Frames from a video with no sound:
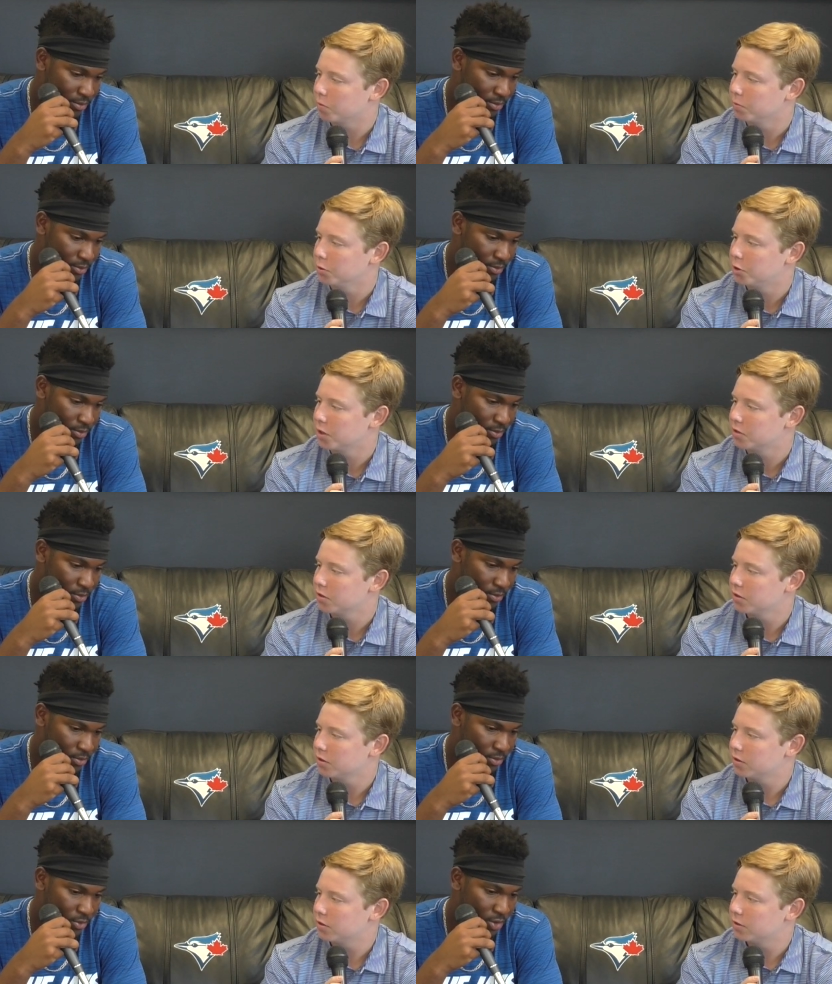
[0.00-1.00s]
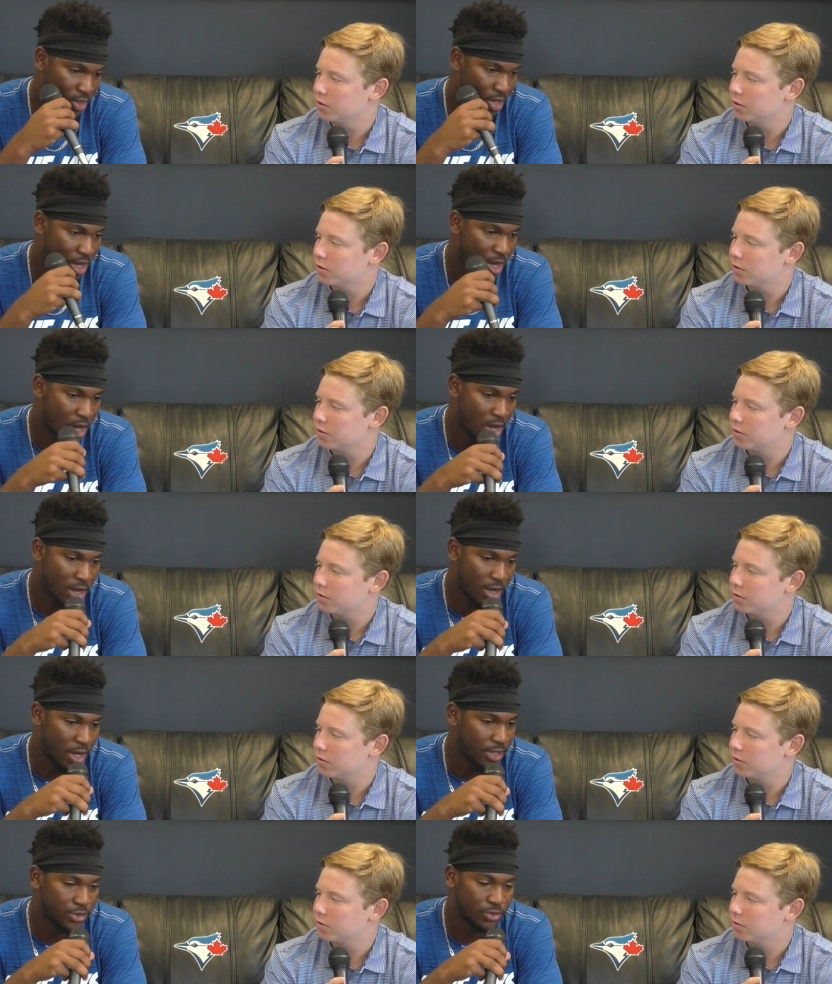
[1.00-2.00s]
Speaker 1: with the Blue Jays? Uh,
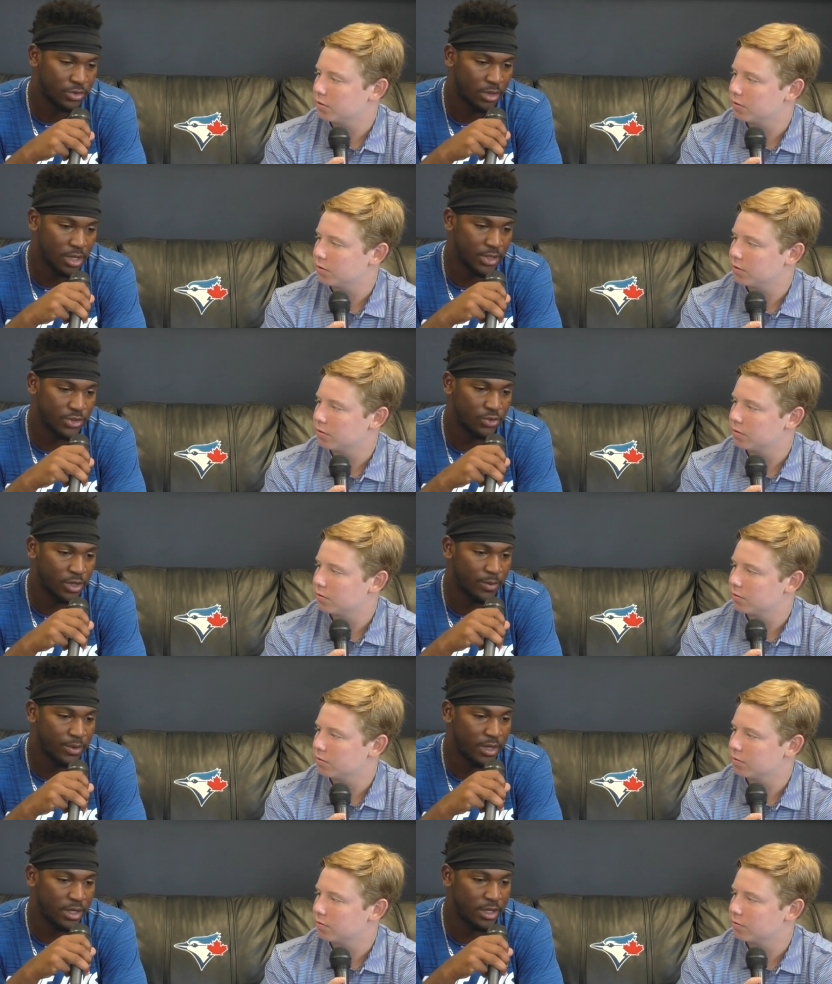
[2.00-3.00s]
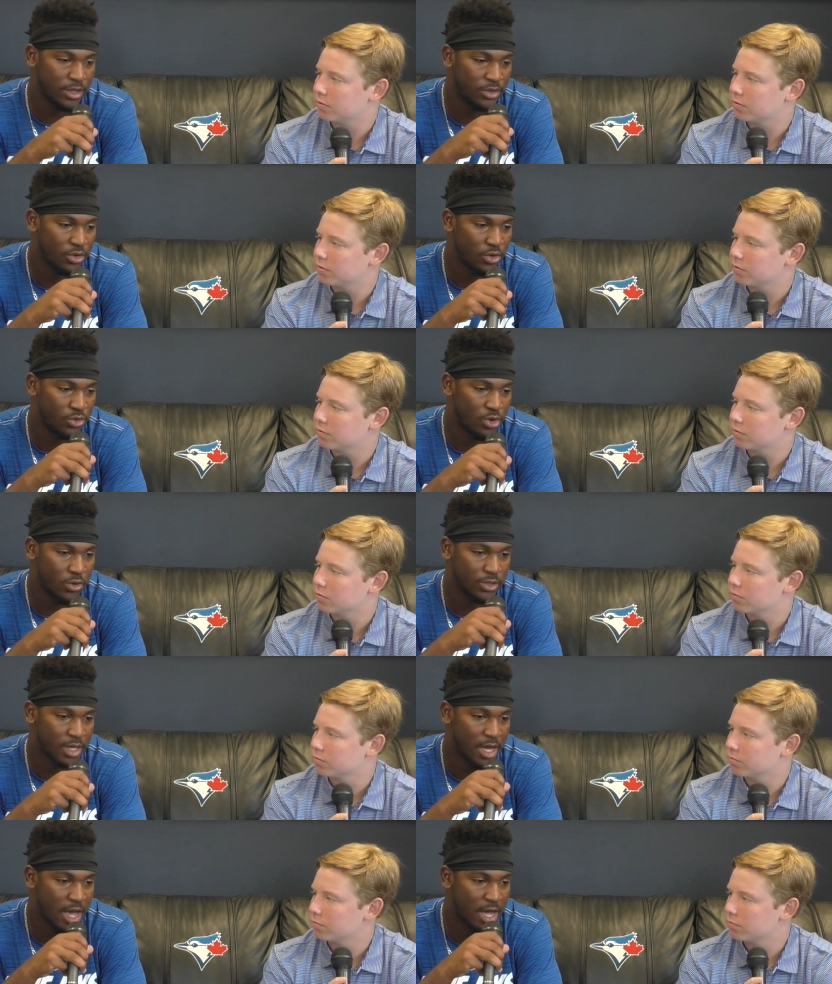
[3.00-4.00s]
hustle, hustle, compete, and you know, you always
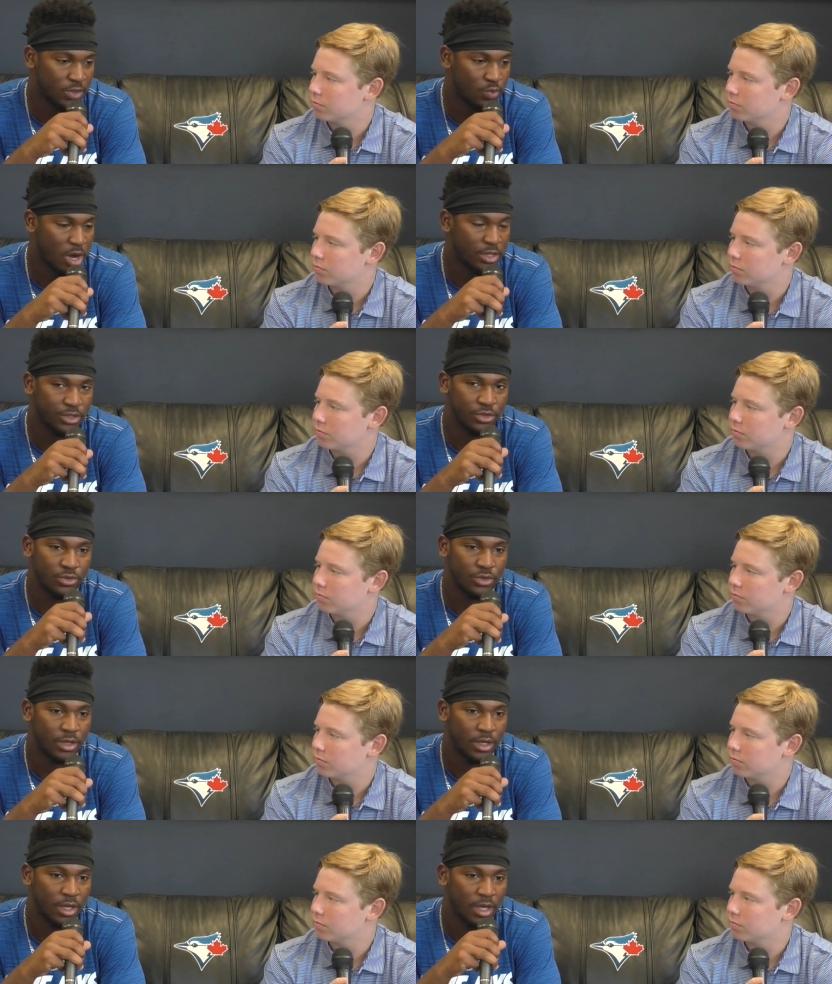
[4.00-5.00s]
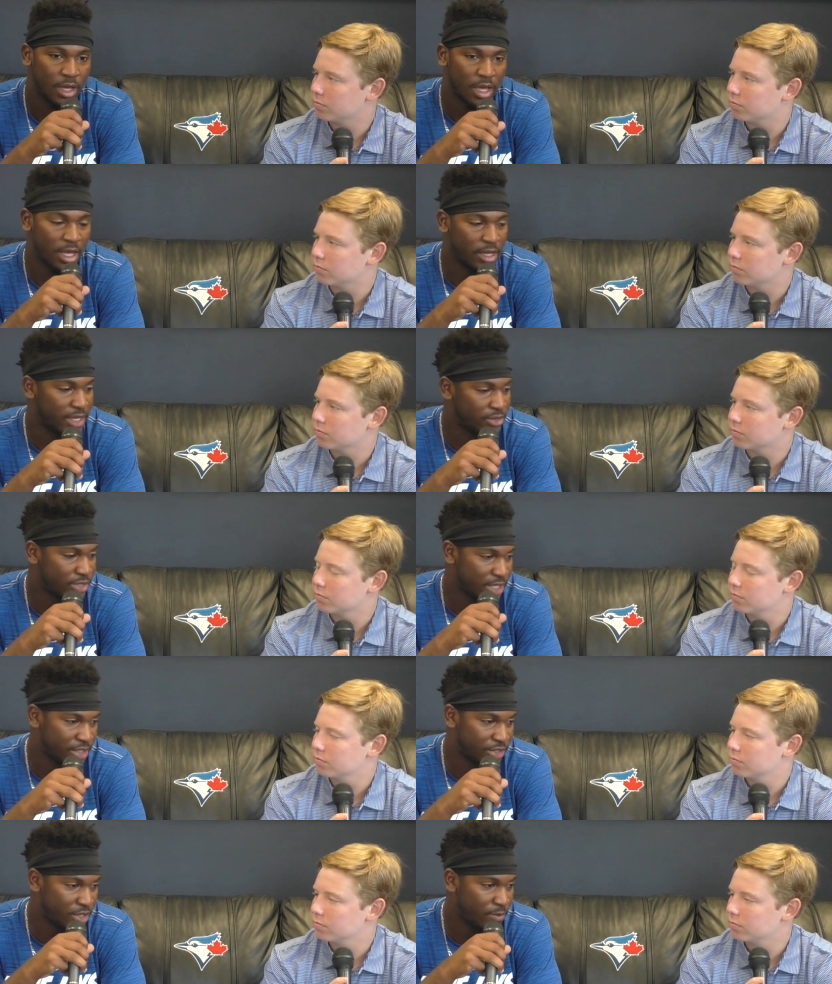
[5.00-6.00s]
got eyes watching you. And like you said,
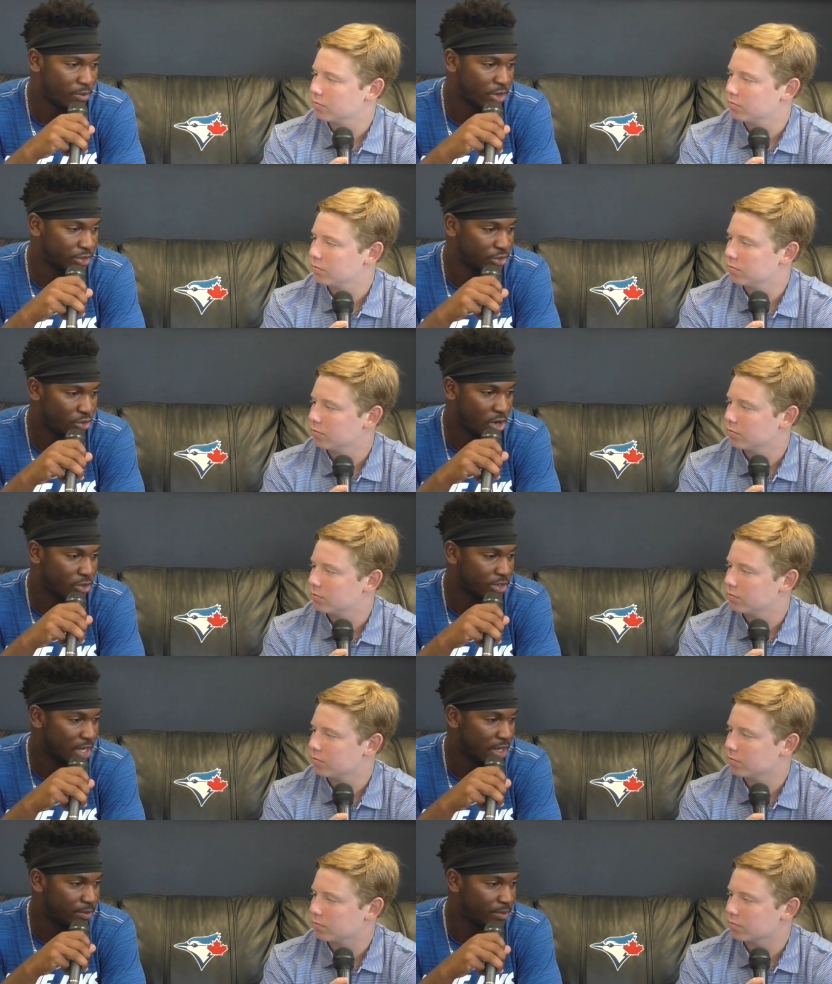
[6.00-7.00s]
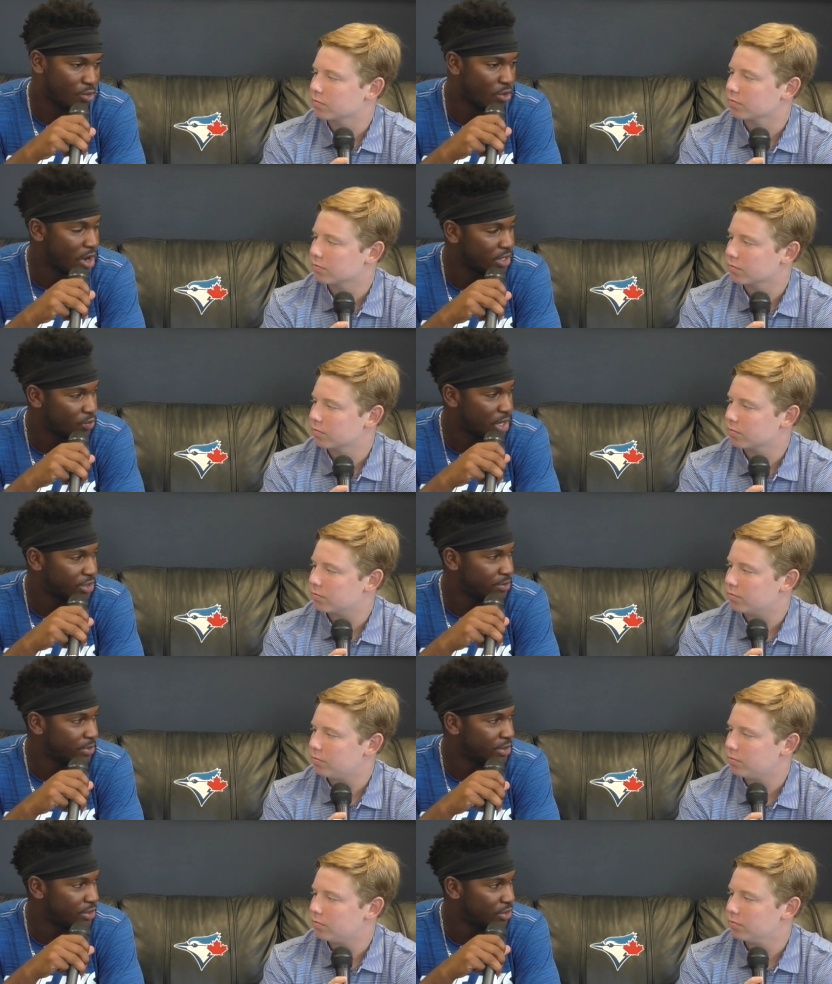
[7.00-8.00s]
the chip on my shoulder always got more eyes watching
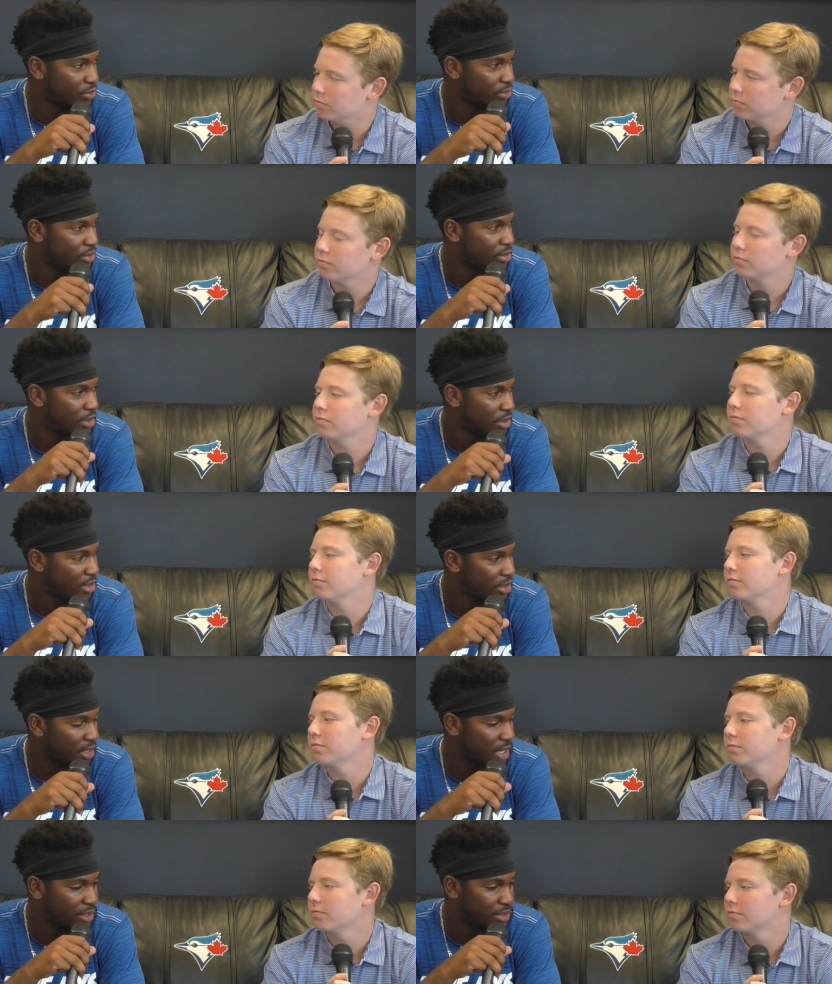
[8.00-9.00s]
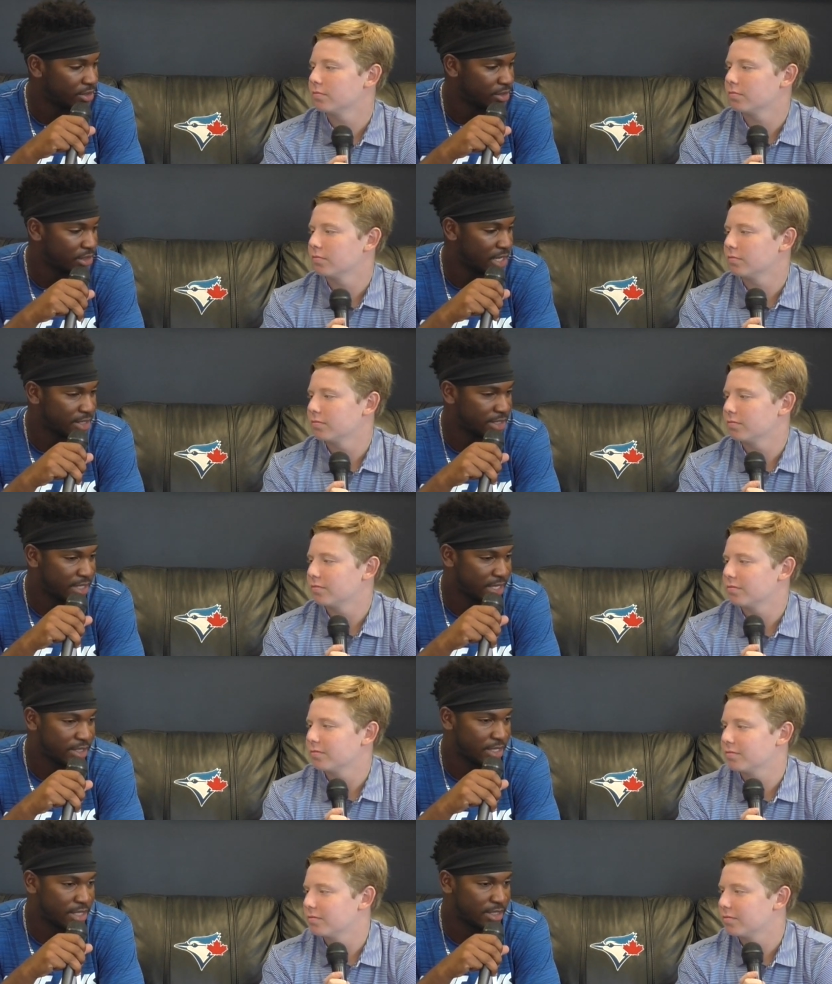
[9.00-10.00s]
me, so gotta gotta stay
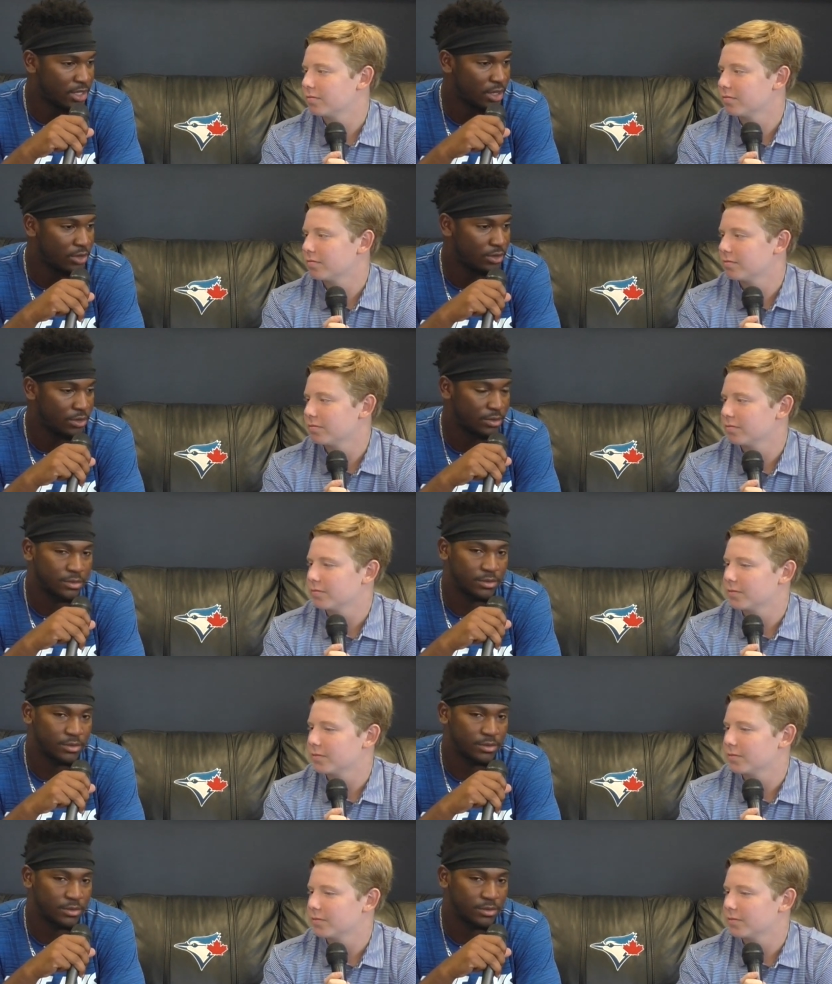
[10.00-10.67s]
to that standard